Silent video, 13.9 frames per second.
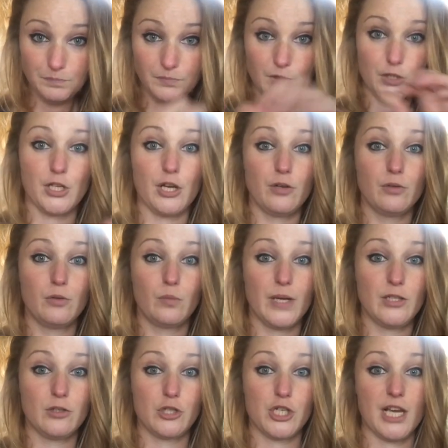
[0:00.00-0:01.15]
So when
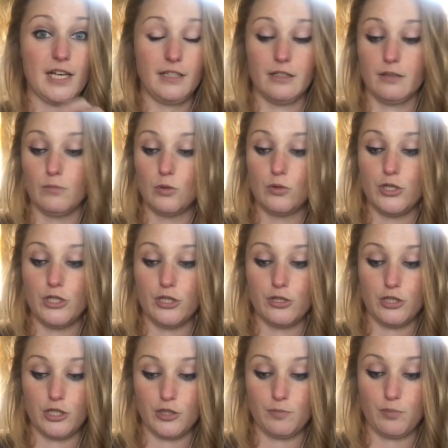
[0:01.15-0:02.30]
you're shelling them, all you do is
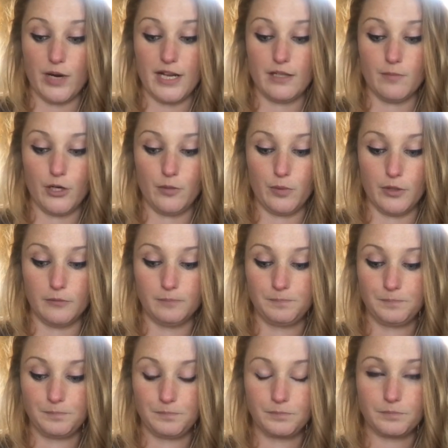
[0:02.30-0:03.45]
just break them open,
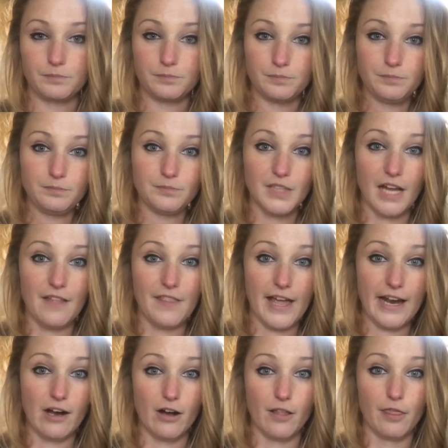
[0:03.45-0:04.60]
and they
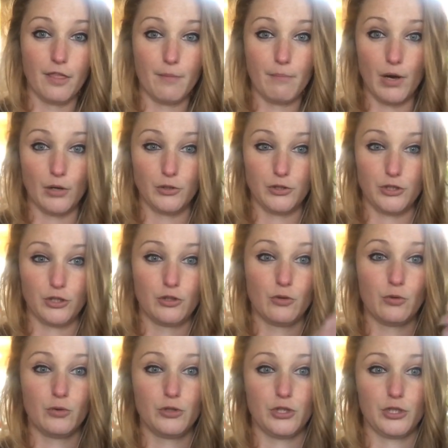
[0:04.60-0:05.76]
are the most
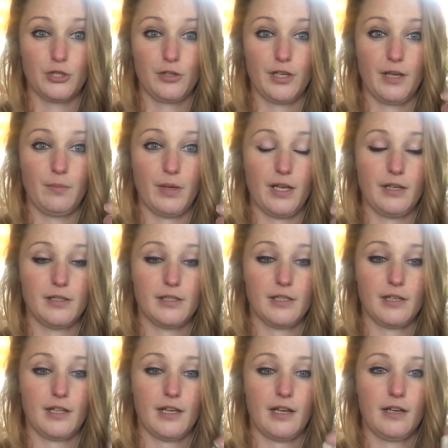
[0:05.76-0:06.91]
gorgeous looking beans.
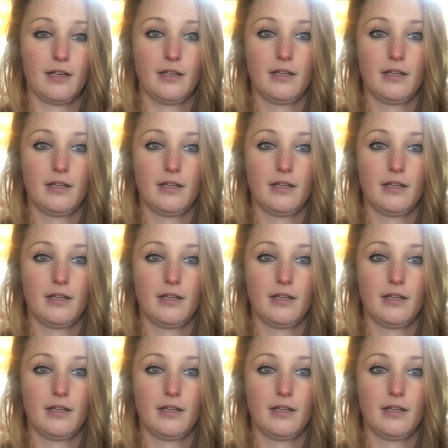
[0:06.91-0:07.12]
Look at that.